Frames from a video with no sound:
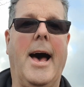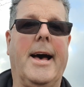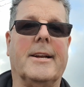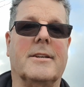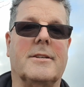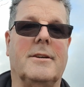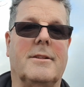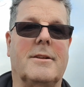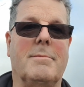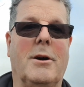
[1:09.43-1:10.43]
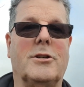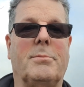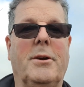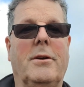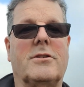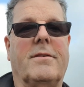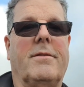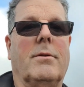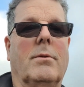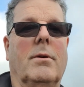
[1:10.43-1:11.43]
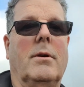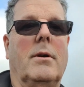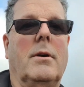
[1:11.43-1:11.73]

and the most beautiful.